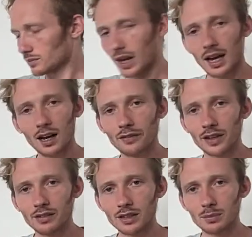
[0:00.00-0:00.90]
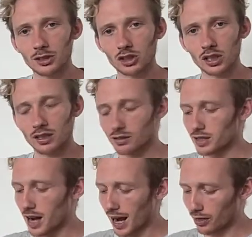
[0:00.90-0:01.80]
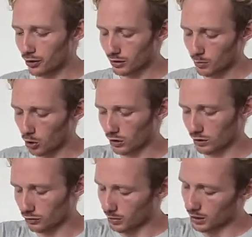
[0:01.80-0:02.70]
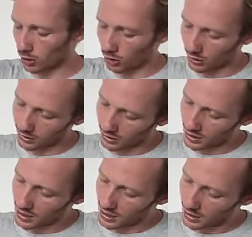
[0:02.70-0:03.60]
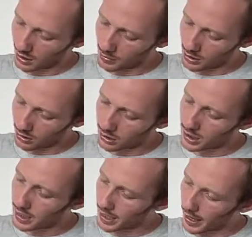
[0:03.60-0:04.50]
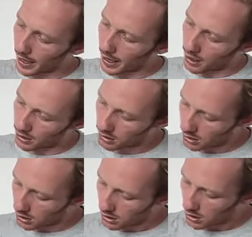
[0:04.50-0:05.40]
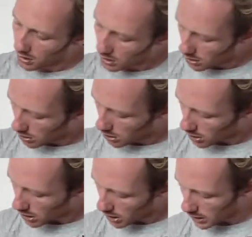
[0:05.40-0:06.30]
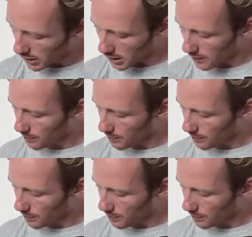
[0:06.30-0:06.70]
I love Izzy, but she is not the smartest of my dogs. Come here. Yeah. Yeah.